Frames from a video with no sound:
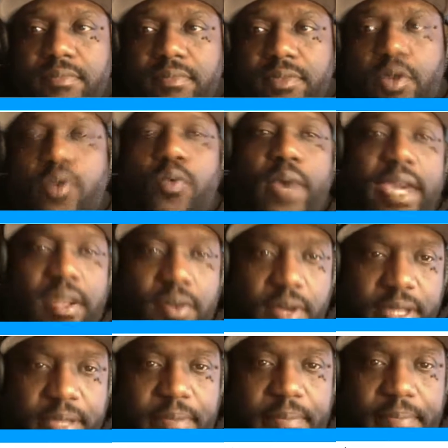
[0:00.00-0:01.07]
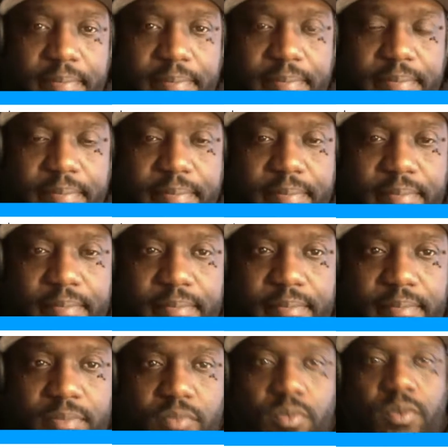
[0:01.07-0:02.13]
don't wait on him.
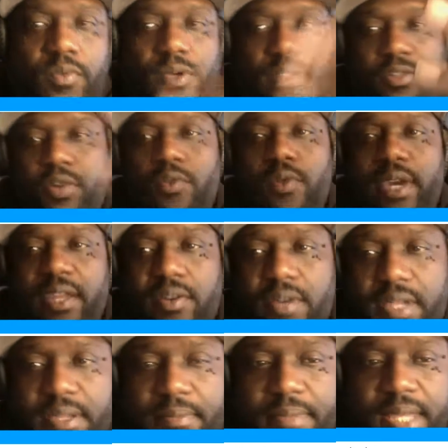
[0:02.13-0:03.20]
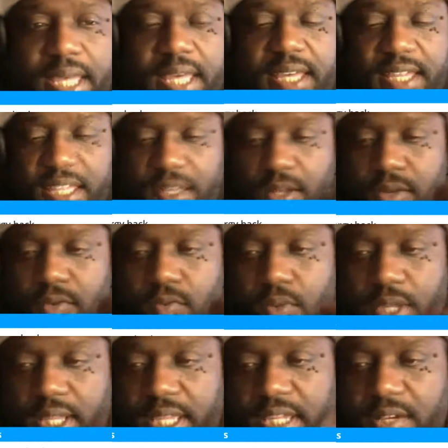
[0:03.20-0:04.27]
Don't wait on him.
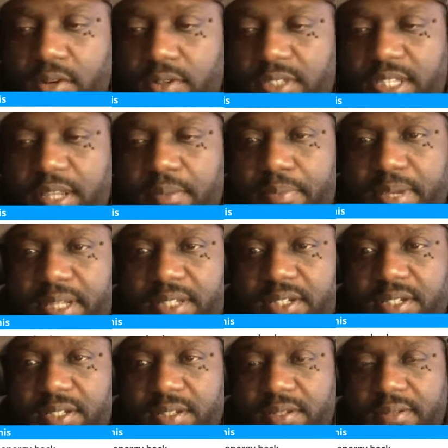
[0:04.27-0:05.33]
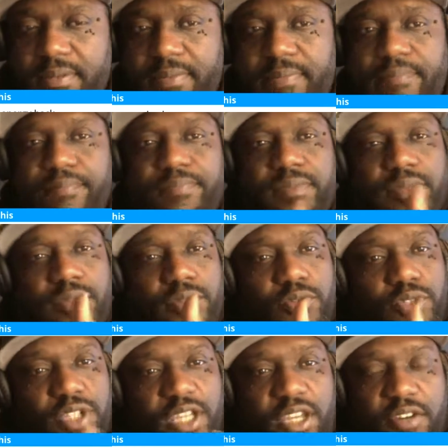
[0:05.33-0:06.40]
When he goes to the bench, you
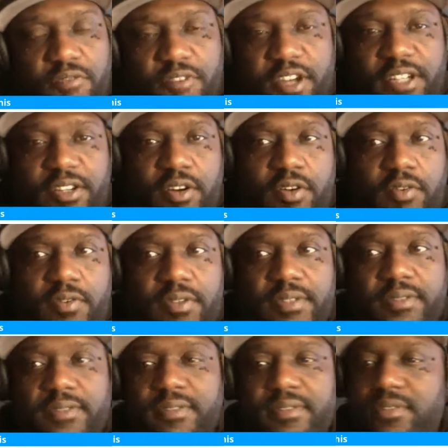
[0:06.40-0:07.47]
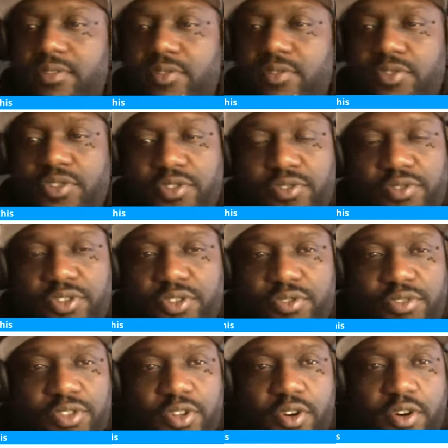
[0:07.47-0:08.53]
should get a run going. You
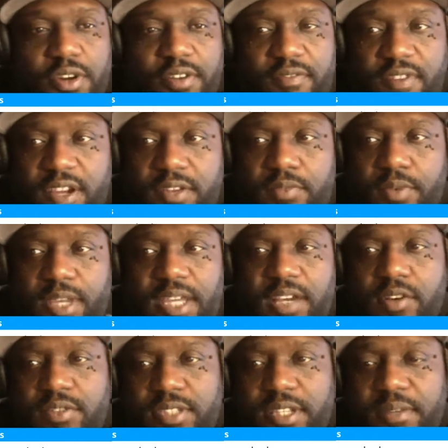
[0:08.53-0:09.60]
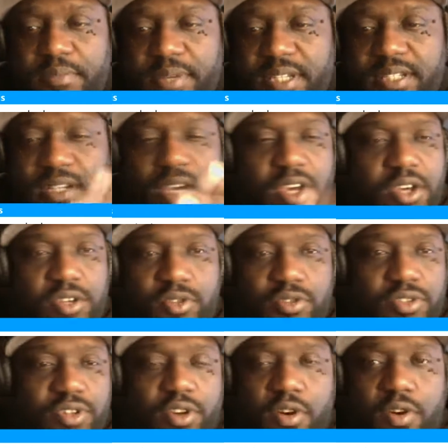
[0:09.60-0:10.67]
should go on a run. When he goes to the bench, you
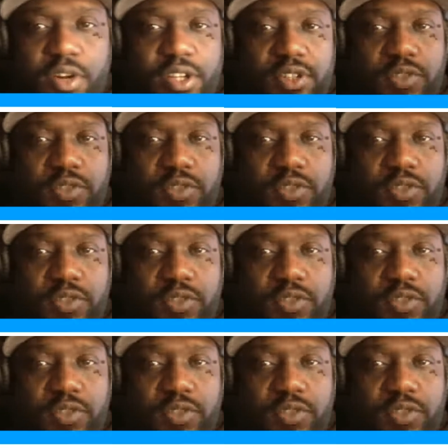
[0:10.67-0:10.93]
should go on a